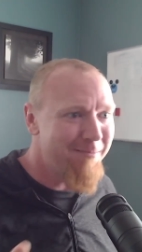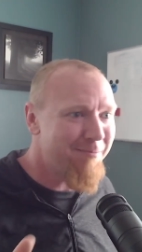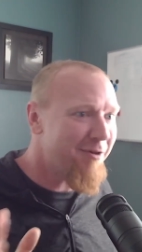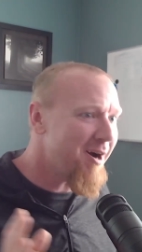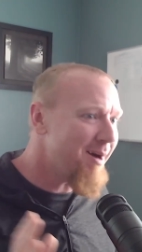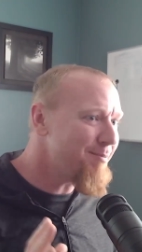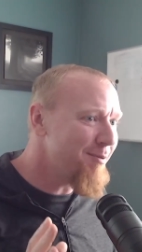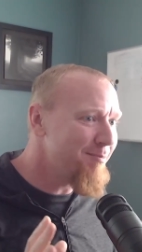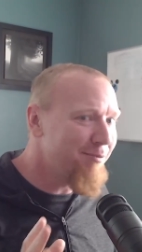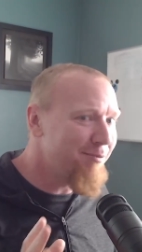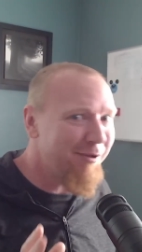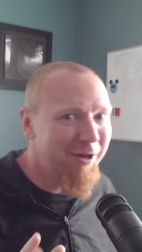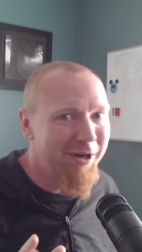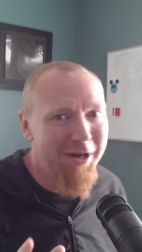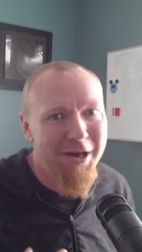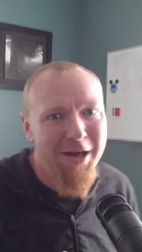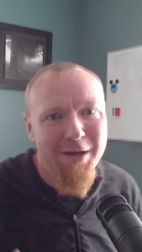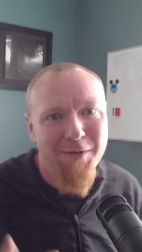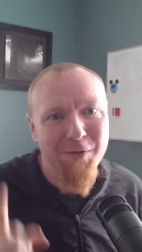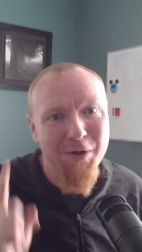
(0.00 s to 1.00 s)

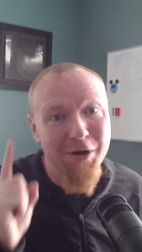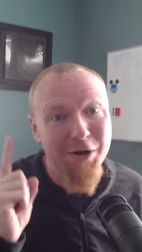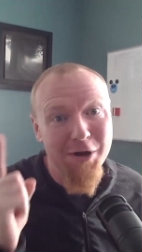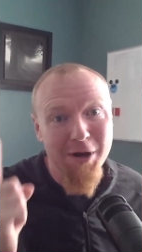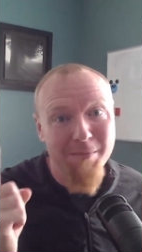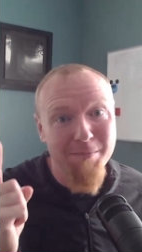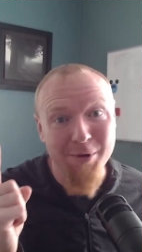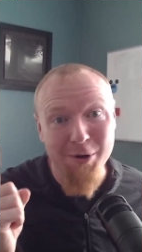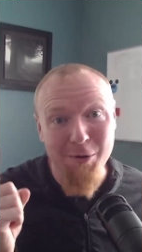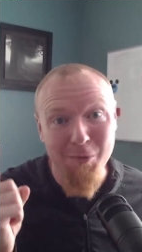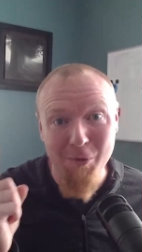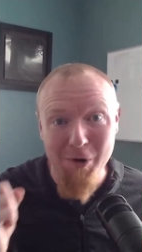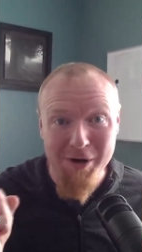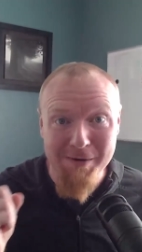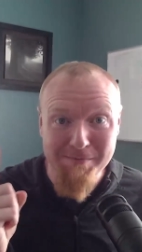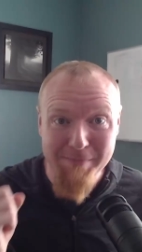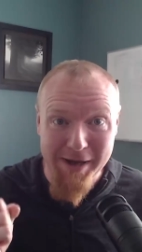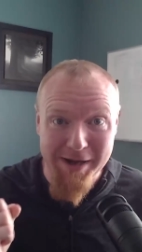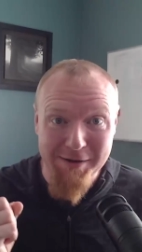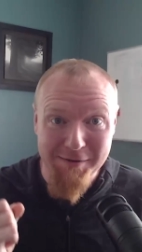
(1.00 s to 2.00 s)
Probably the number
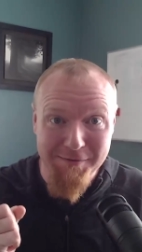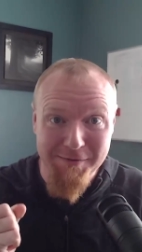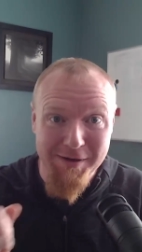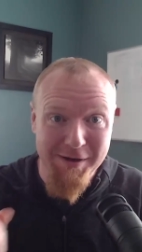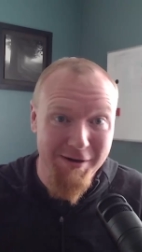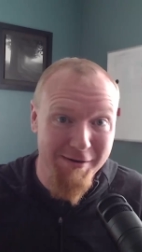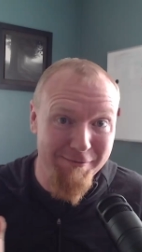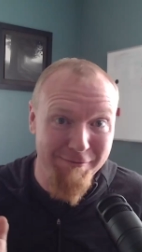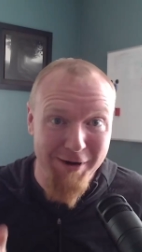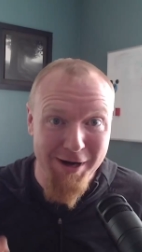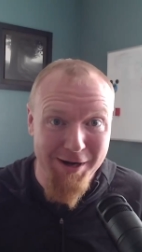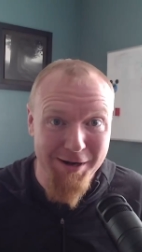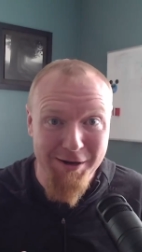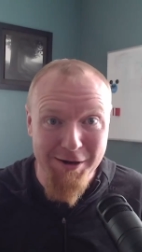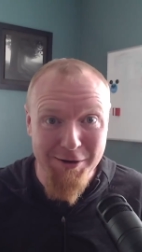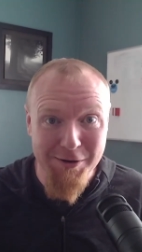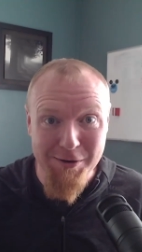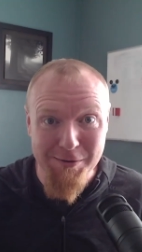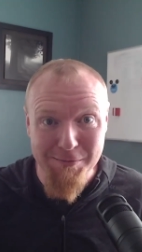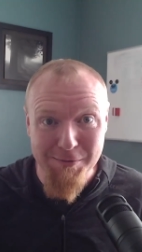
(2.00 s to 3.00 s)
one benefit of writing
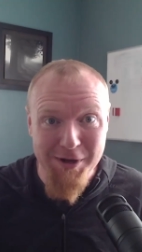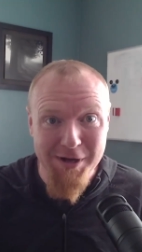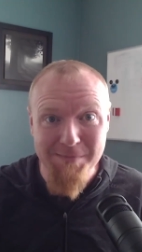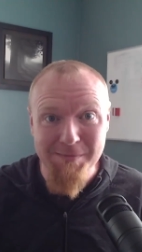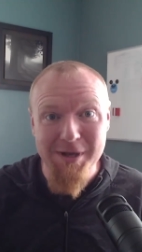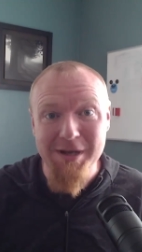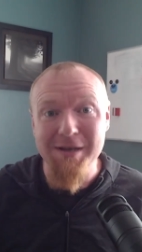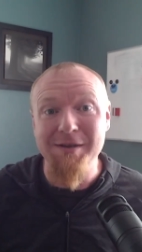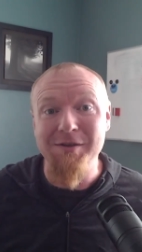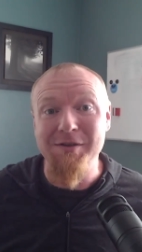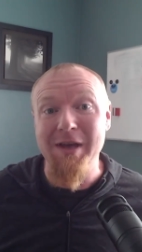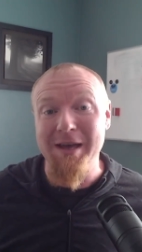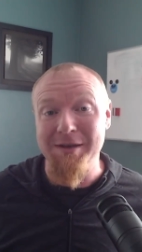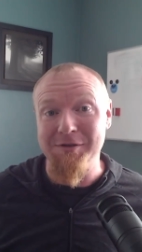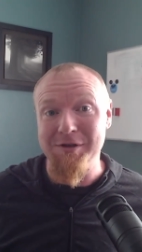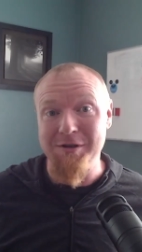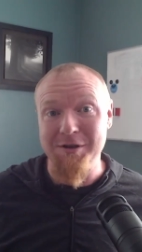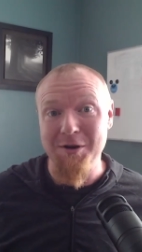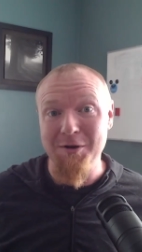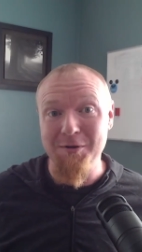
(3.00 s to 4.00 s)
a good README is
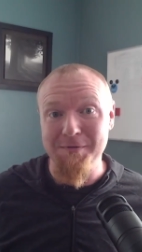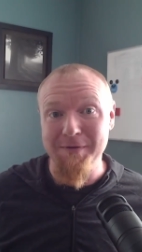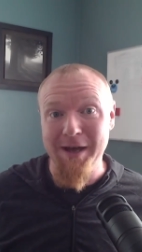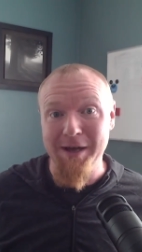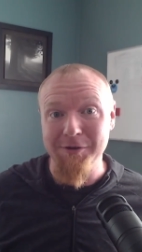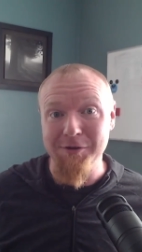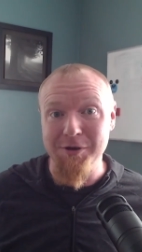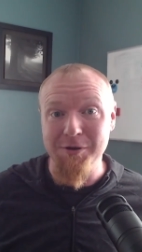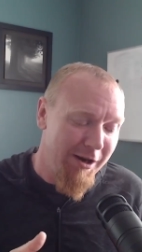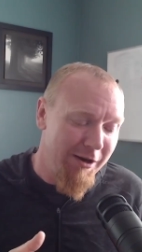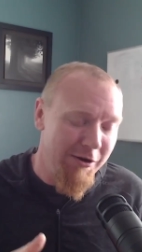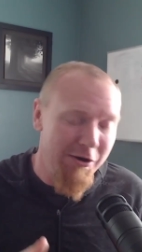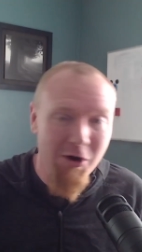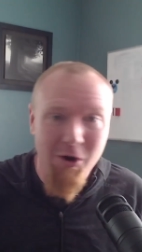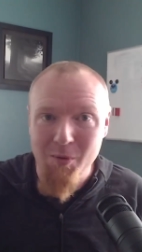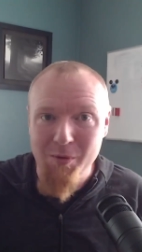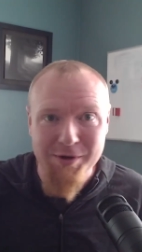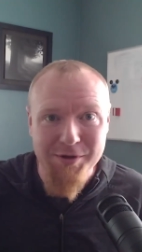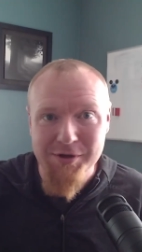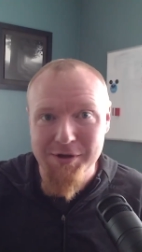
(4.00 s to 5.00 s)
SEO value. No
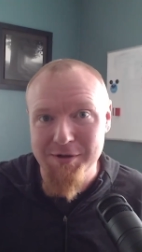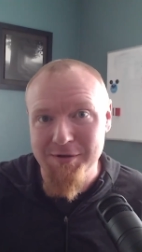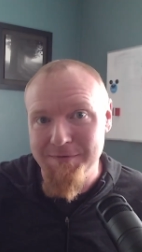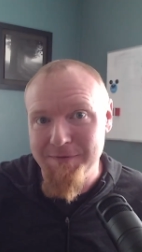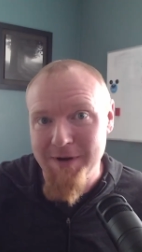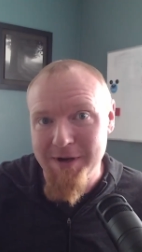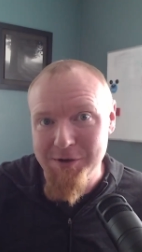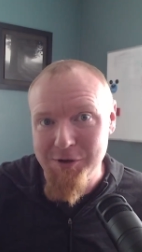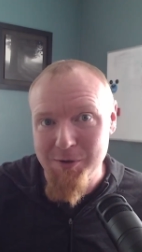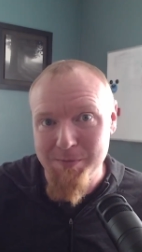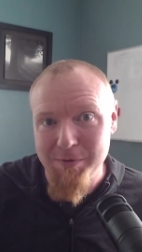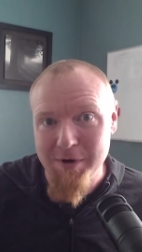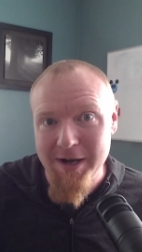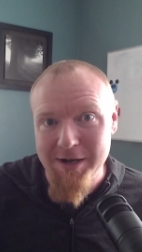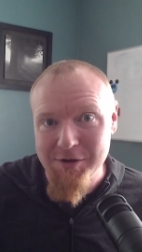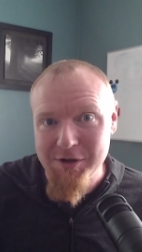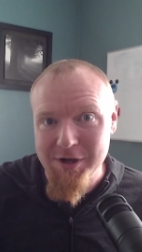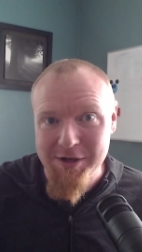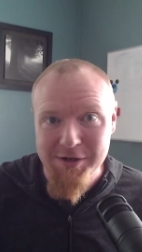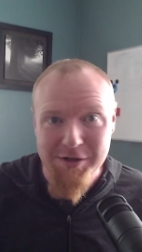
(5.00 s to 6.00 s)
one's going to find your
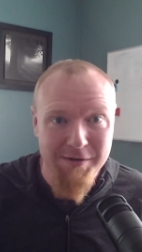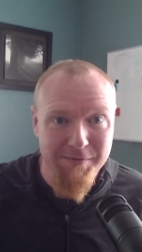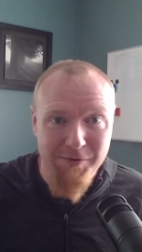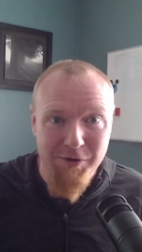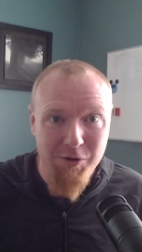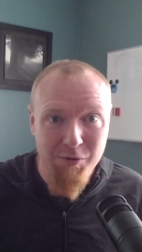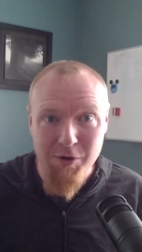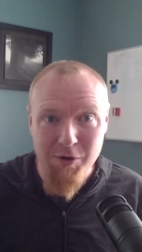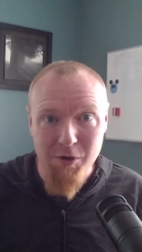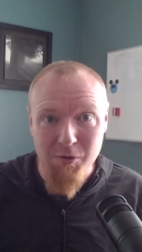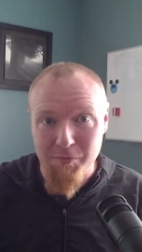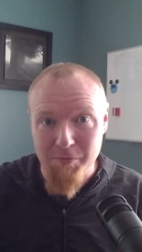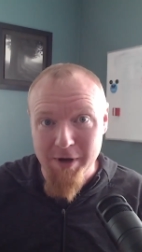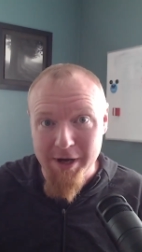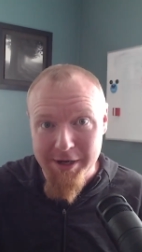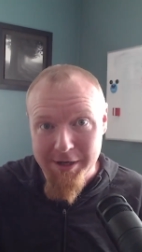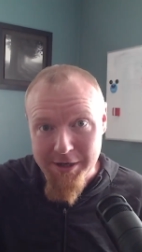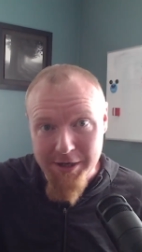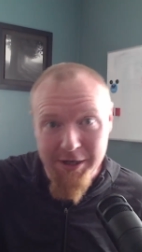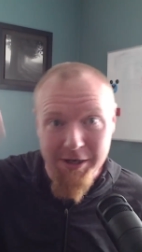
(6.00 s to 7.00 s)
project if you don't
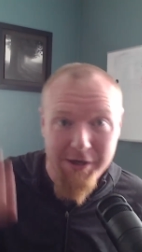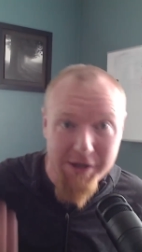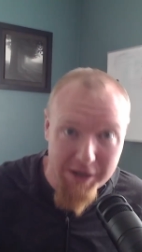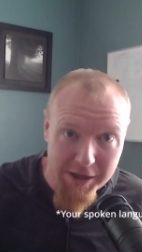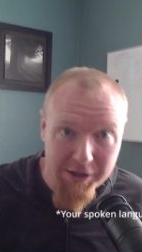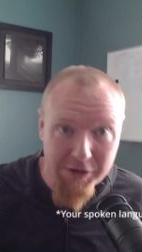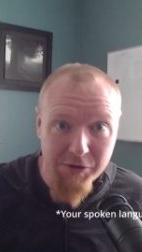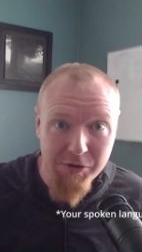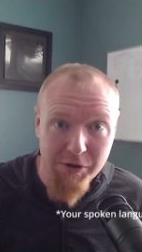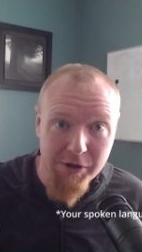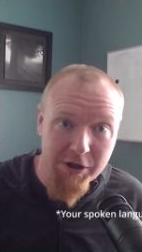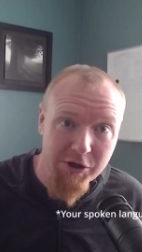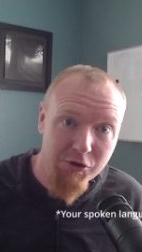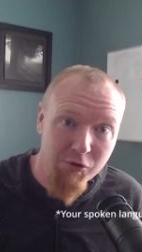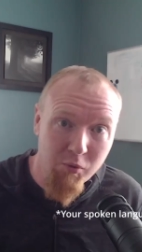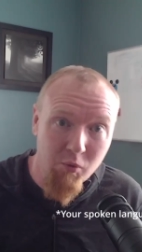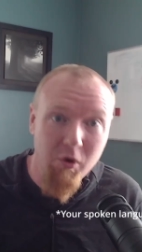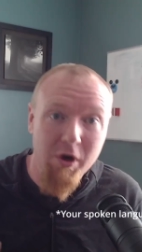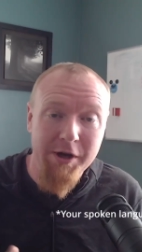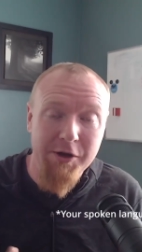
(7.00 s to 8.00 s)
write in
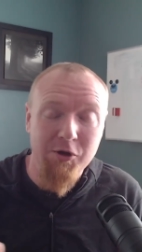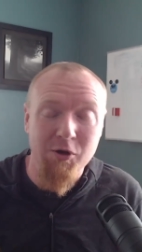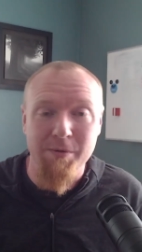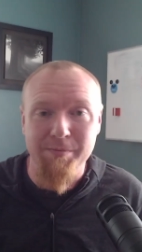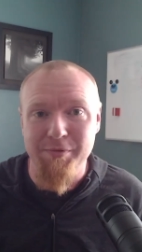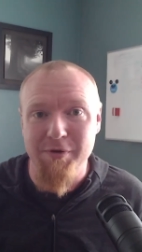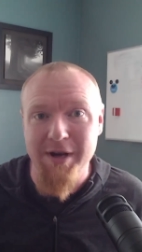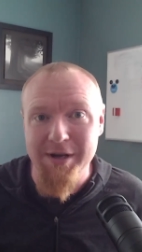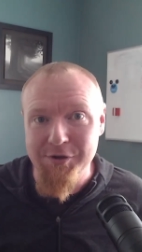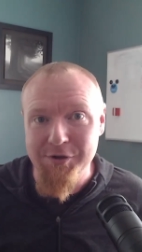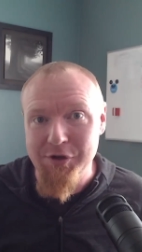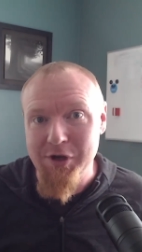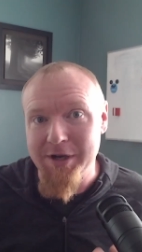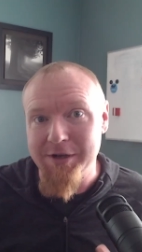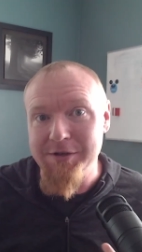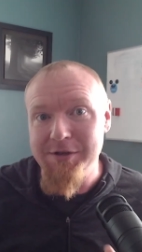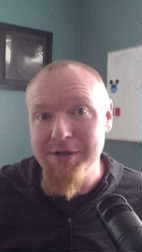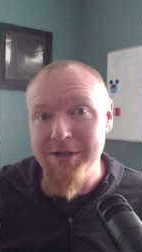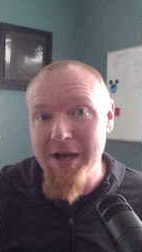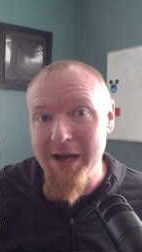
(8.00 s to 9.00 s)
English what your
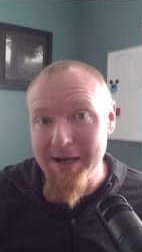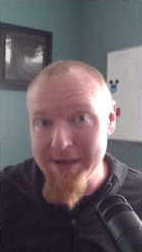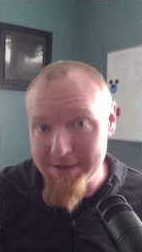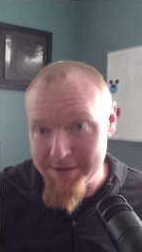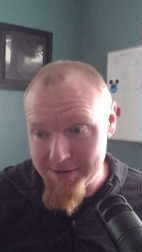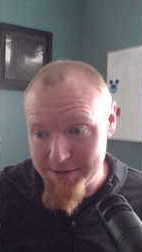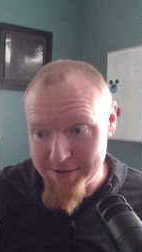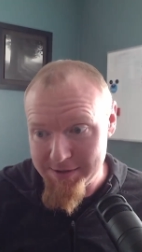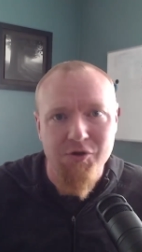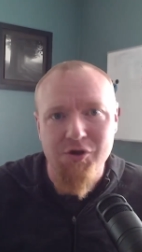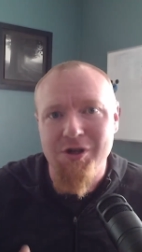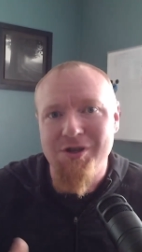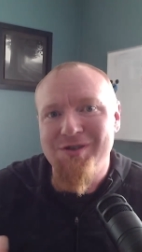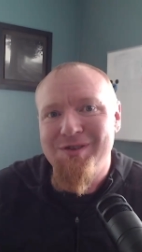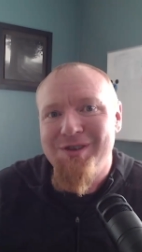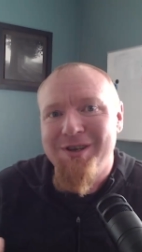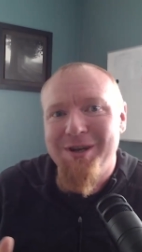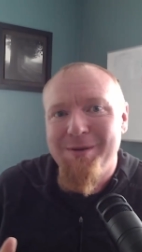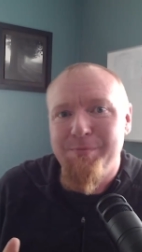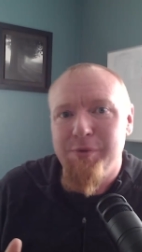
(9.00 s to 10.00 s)
project does.
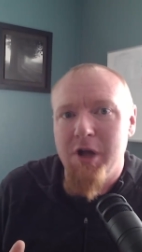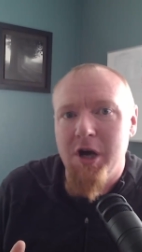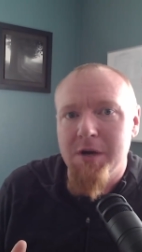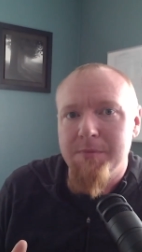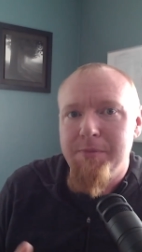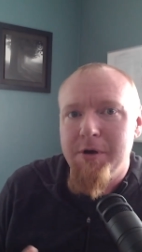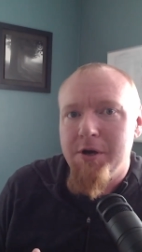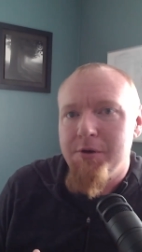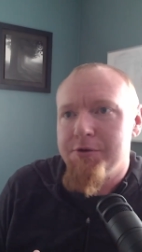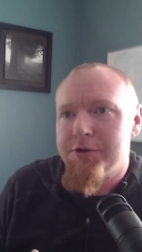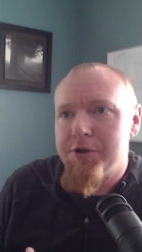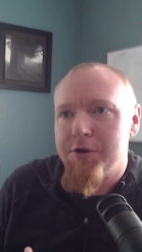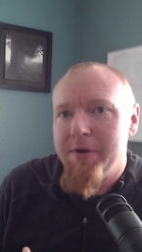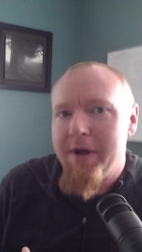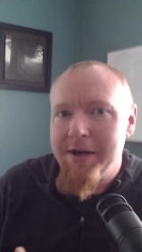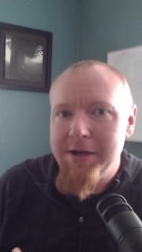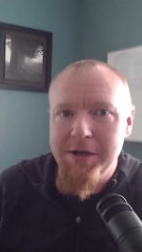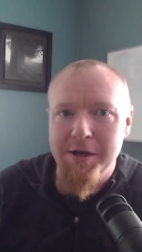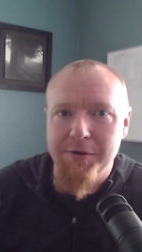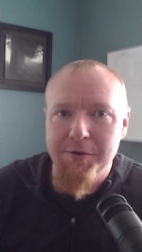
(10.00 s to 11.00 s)
Just like a blog post or
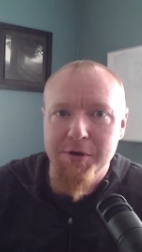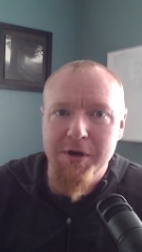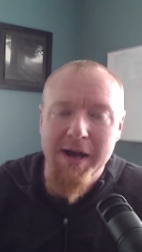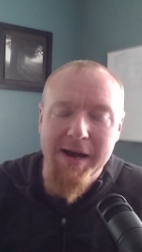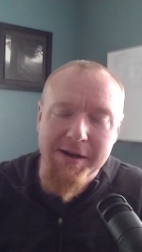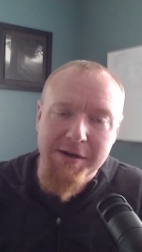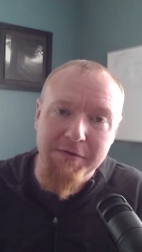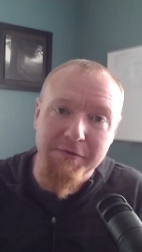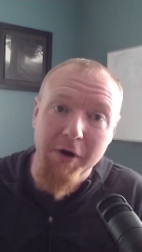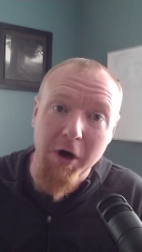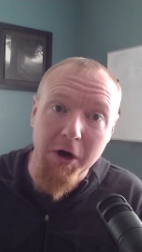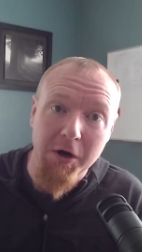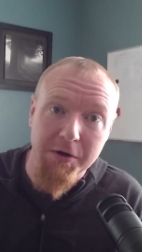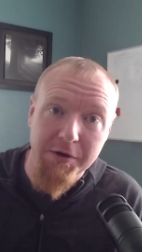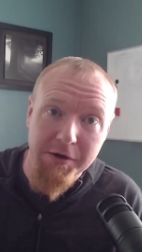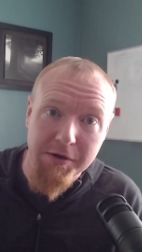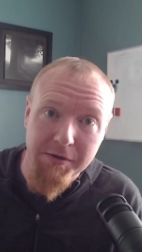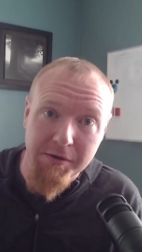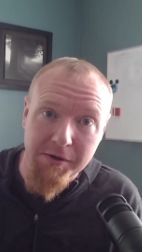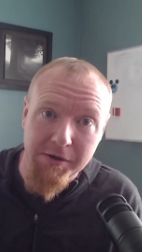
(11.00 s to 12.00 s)
any other kind of
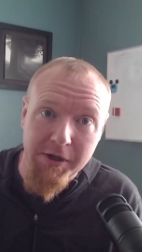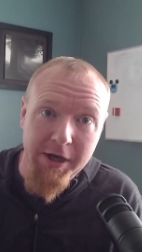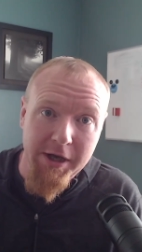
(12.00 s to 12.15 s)
article,